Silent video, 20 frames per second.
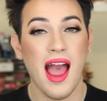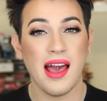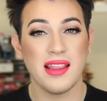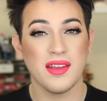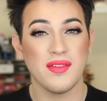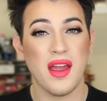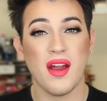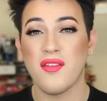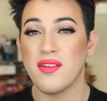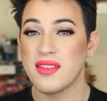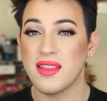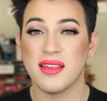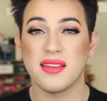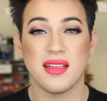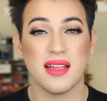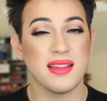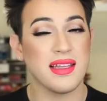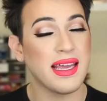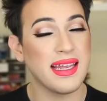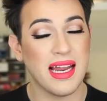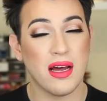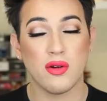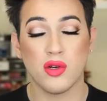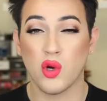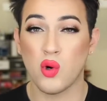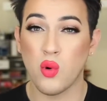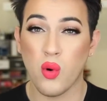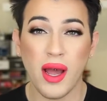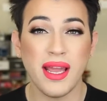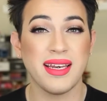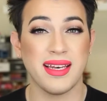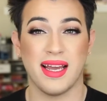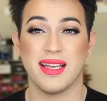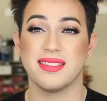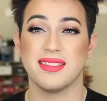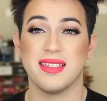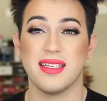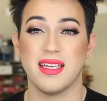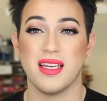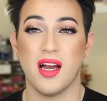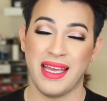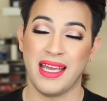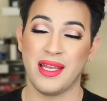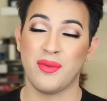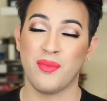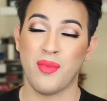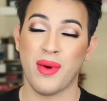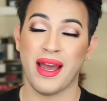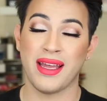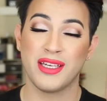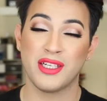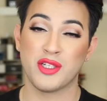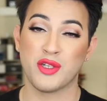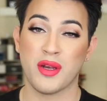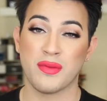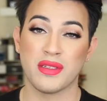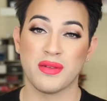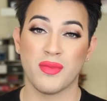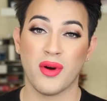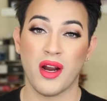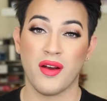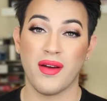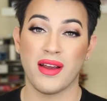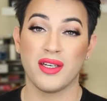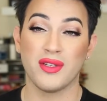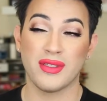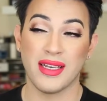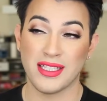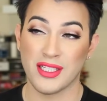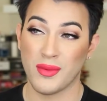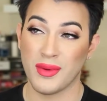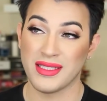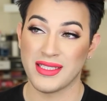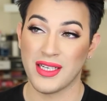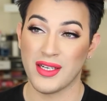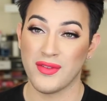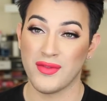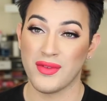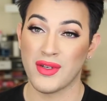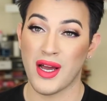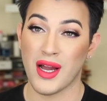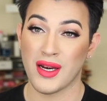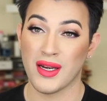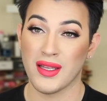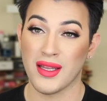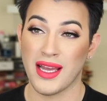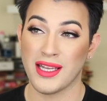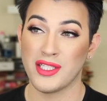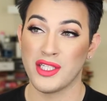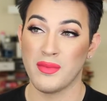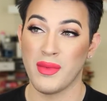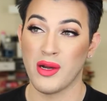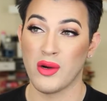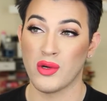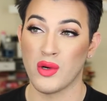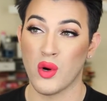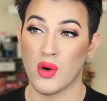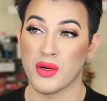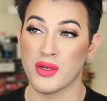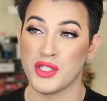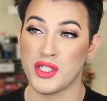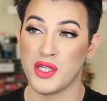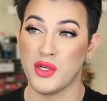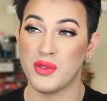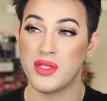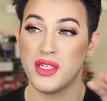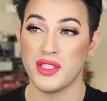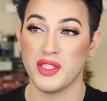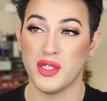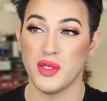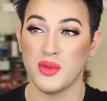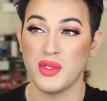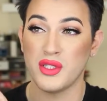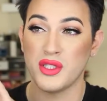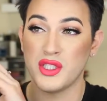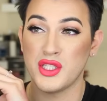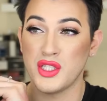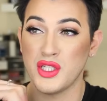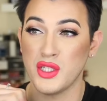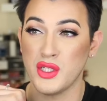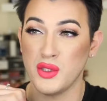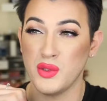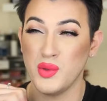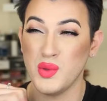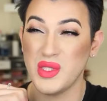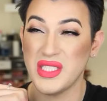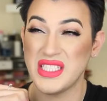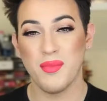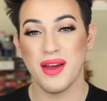I leave everything laid out quite nicely in my description bar if I do say so myself. I'm not gonna lie, toot my own horn, toot, toot, toot.